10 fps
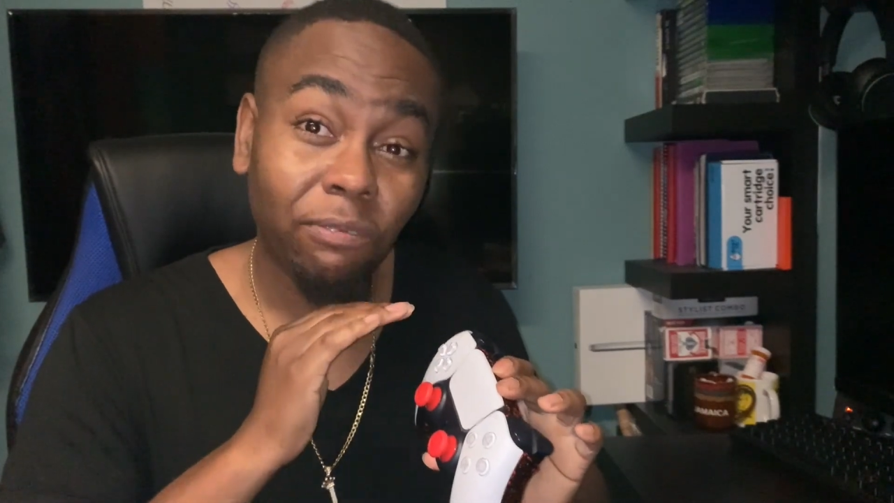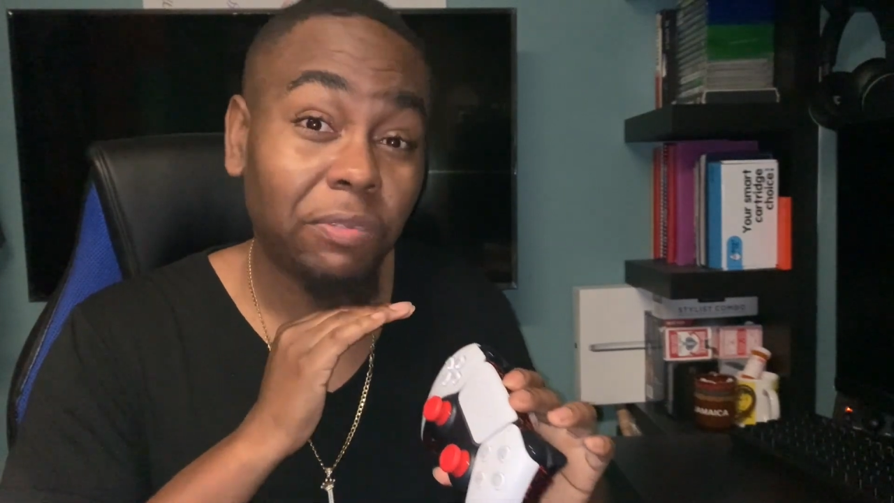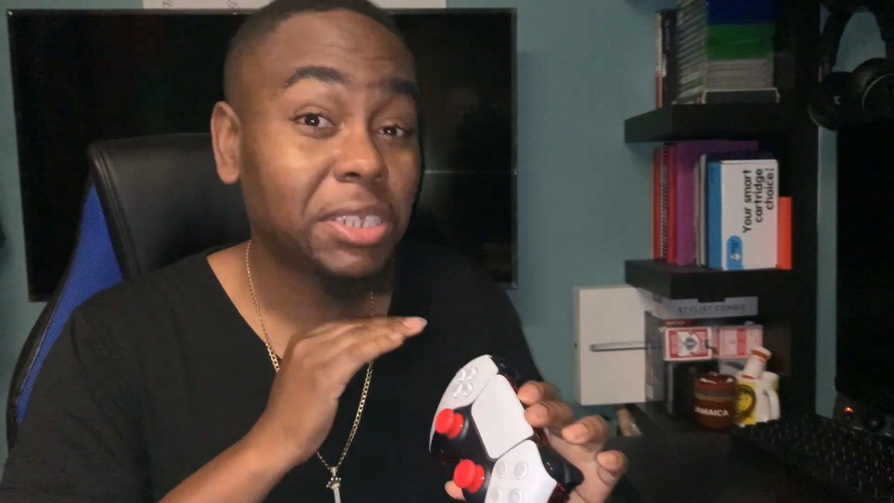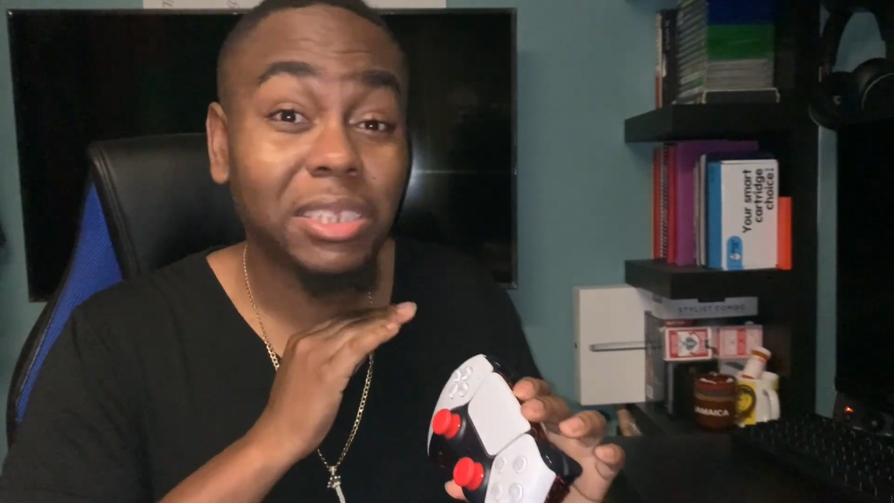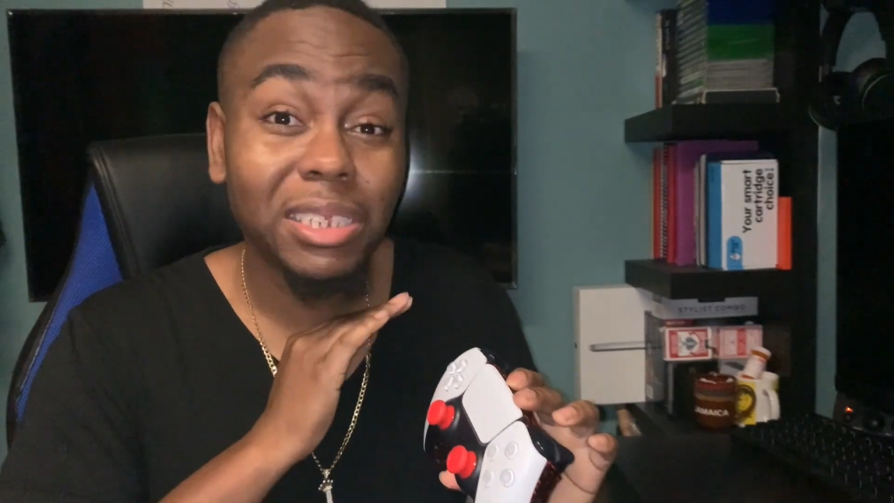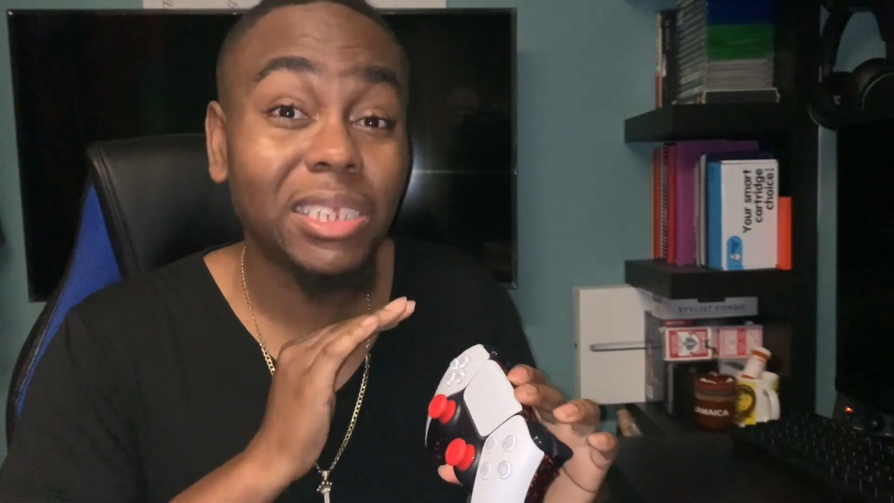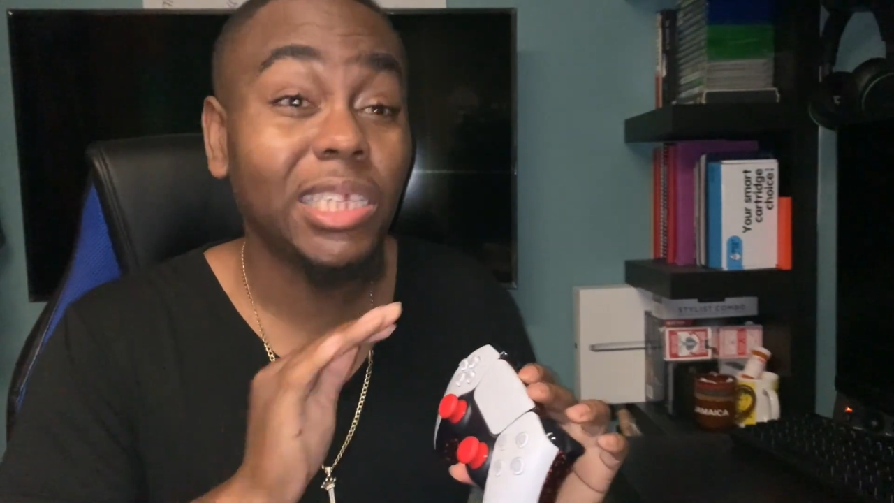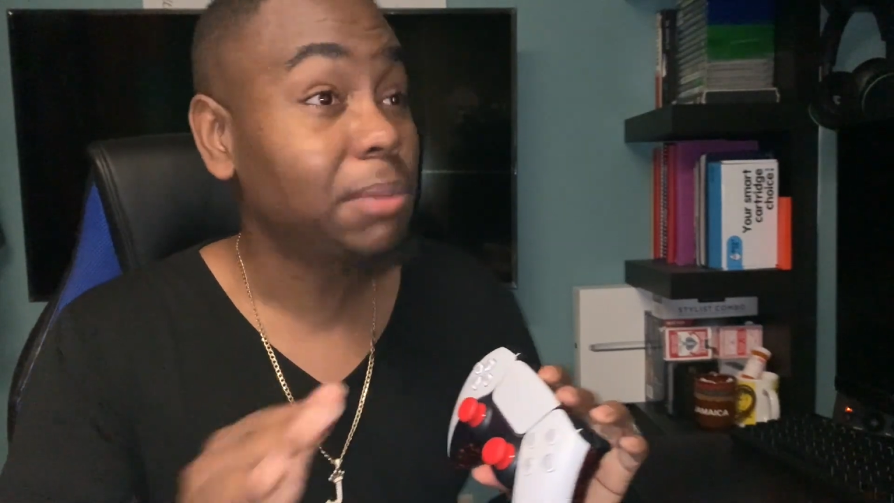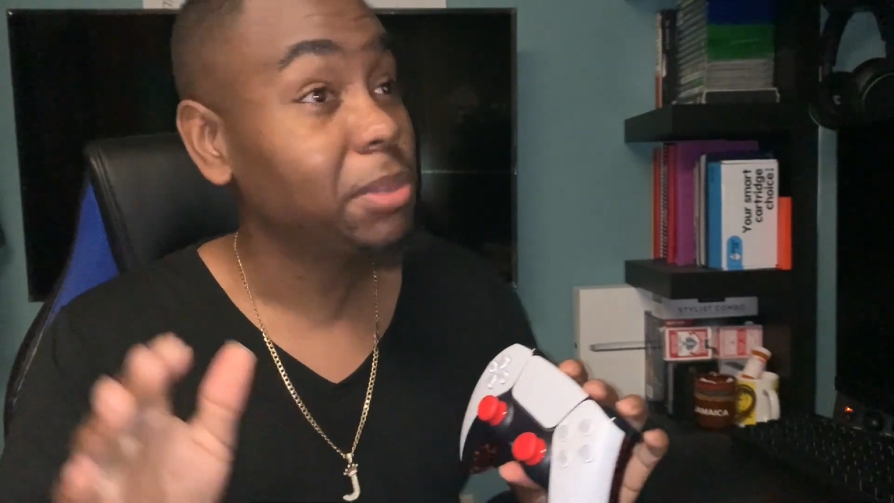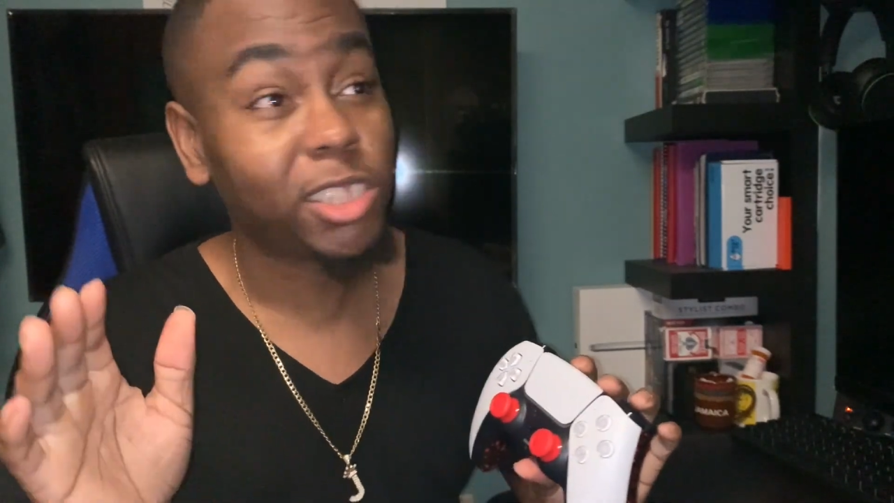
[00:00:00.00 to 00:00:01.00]
fits
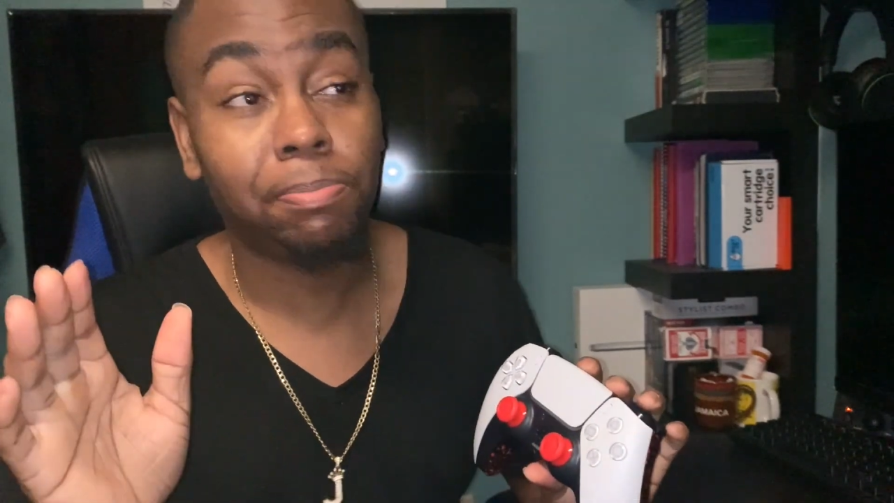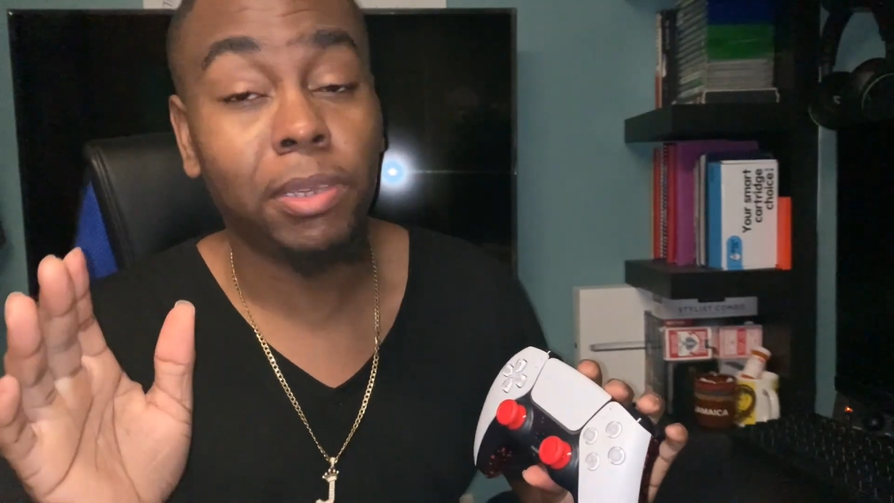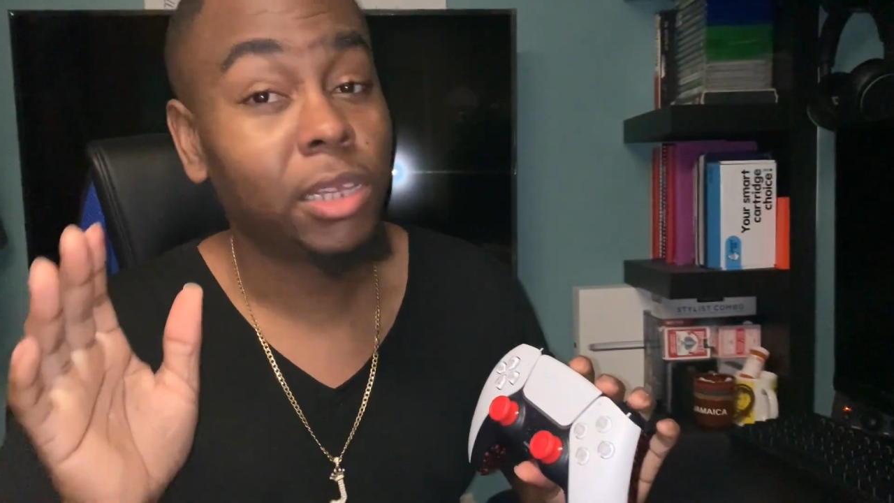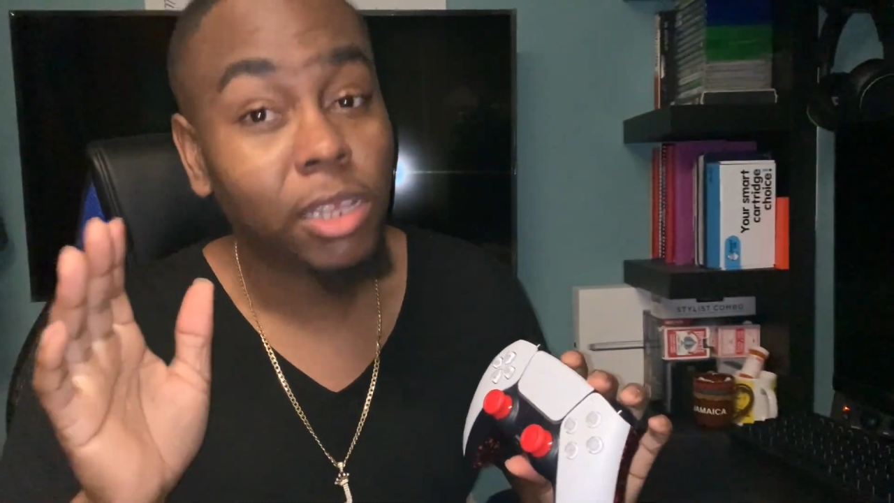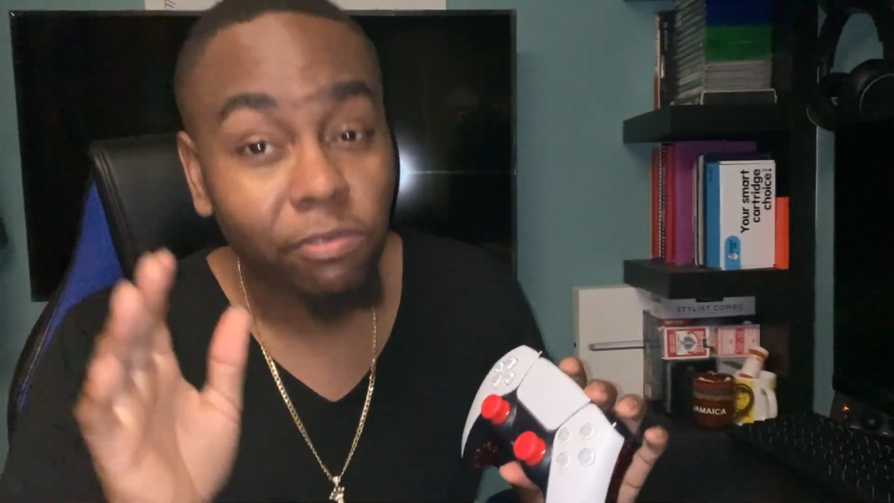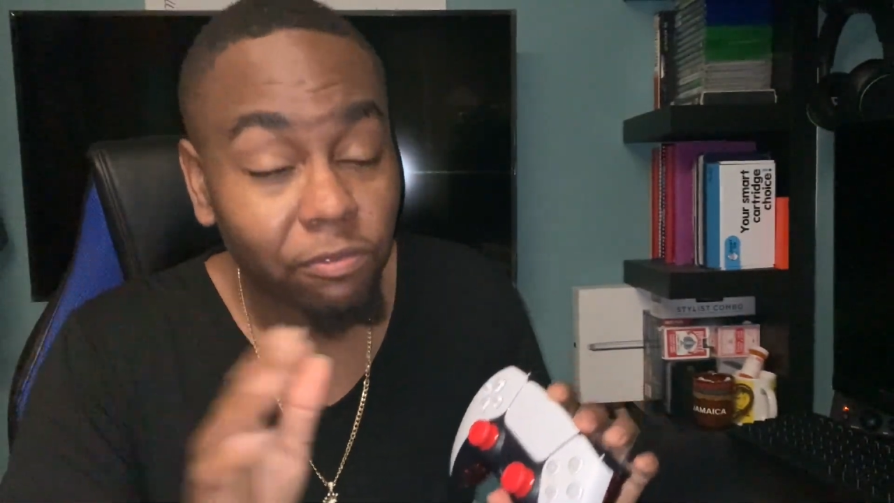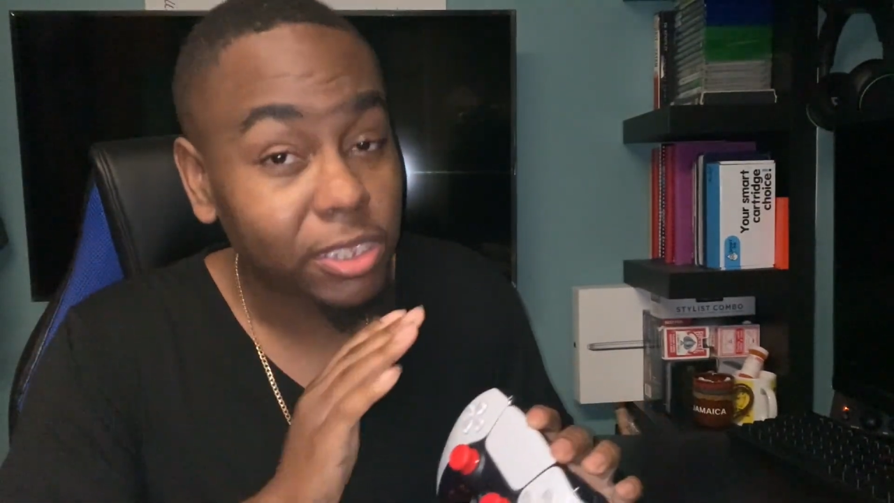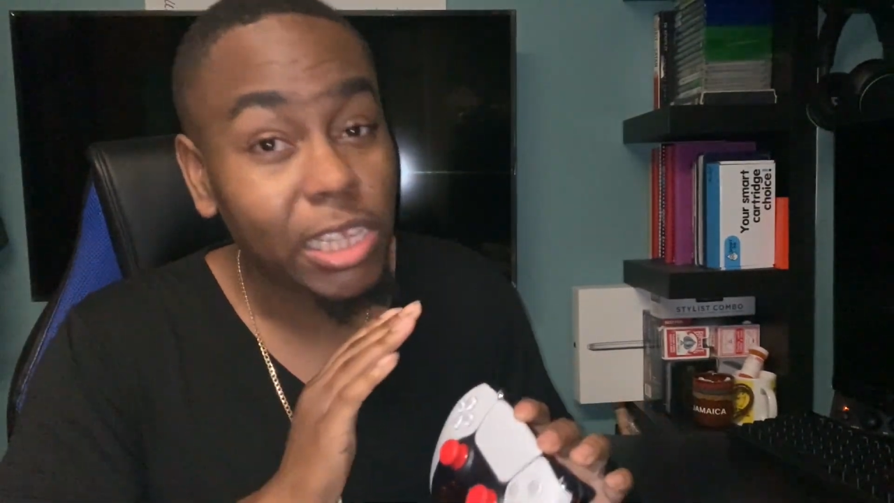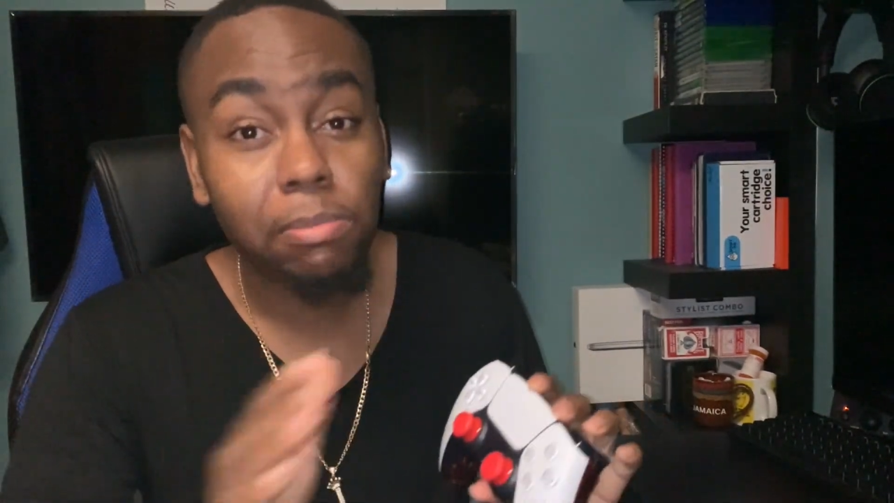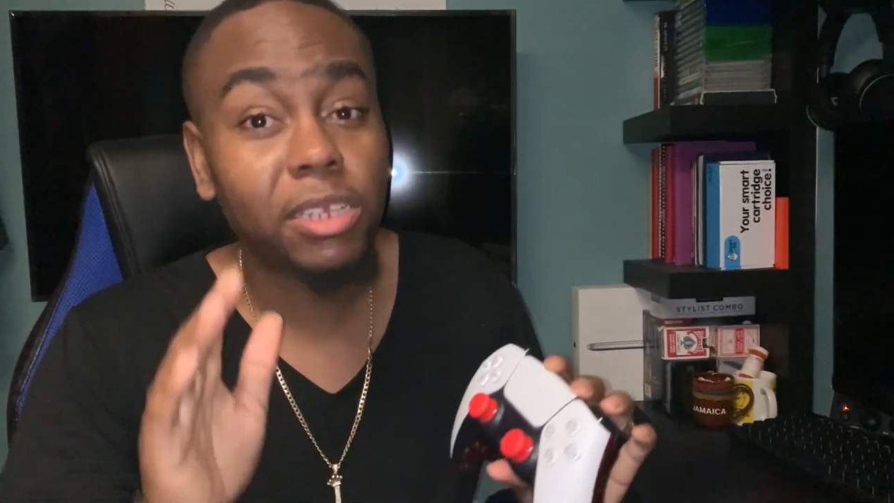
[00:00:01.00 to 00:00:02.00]
seamless me
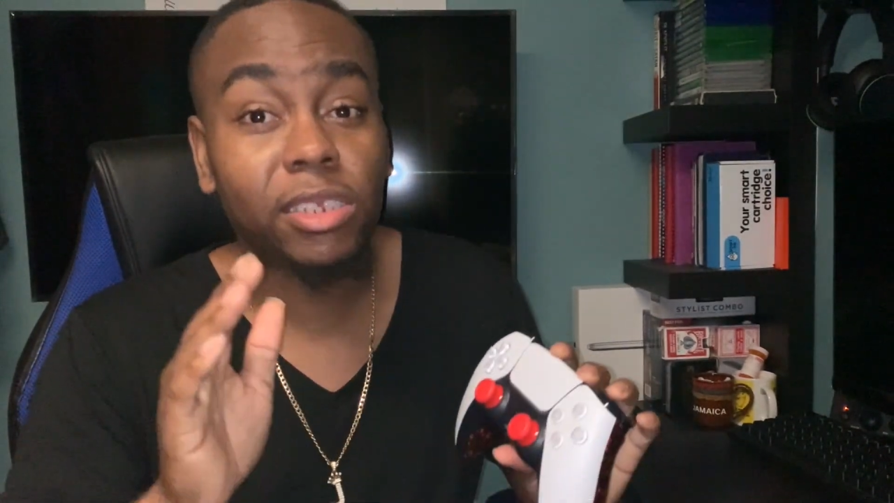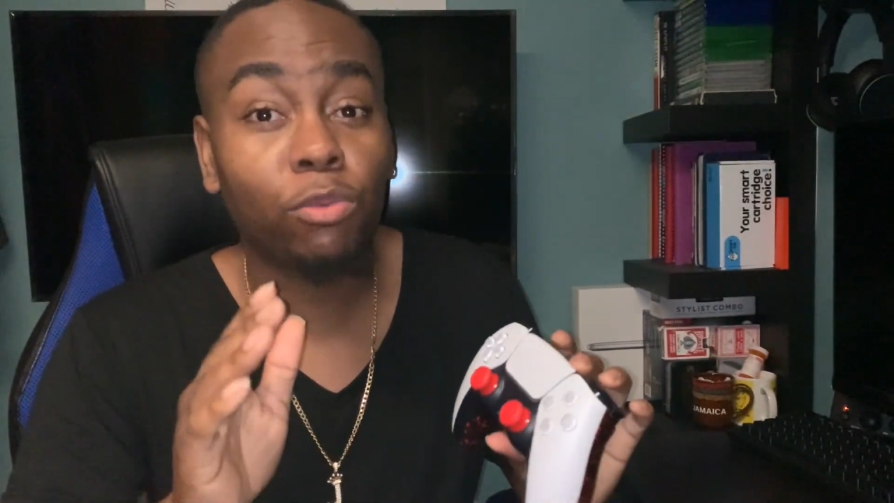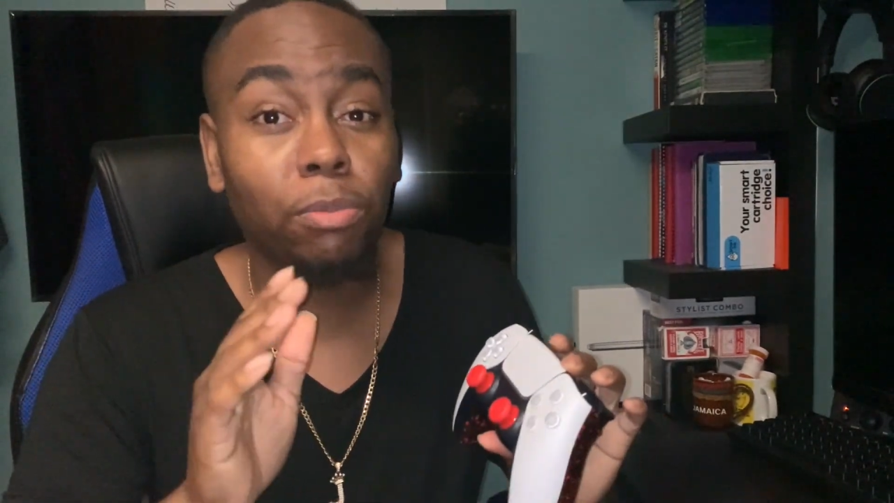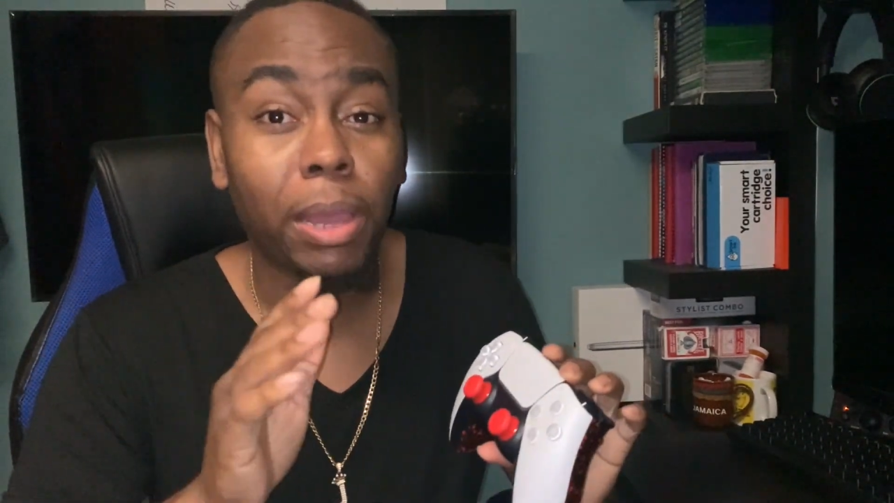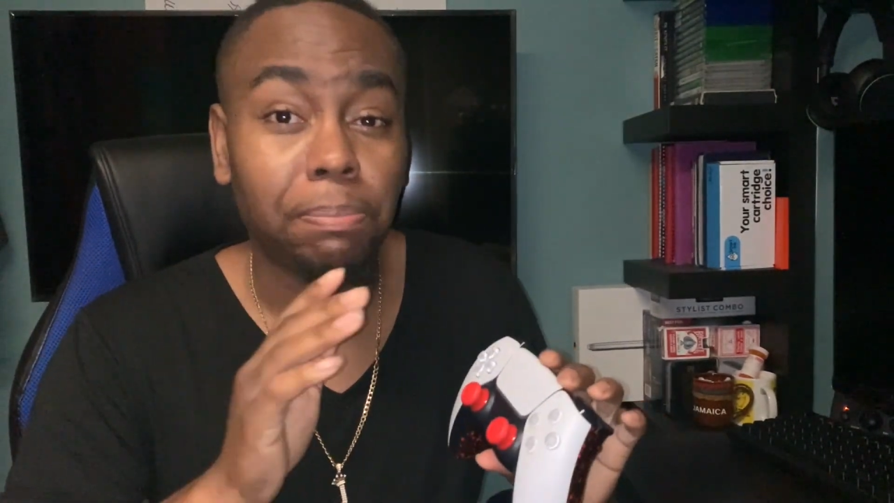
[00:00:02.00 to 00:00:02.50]
seamlessly with my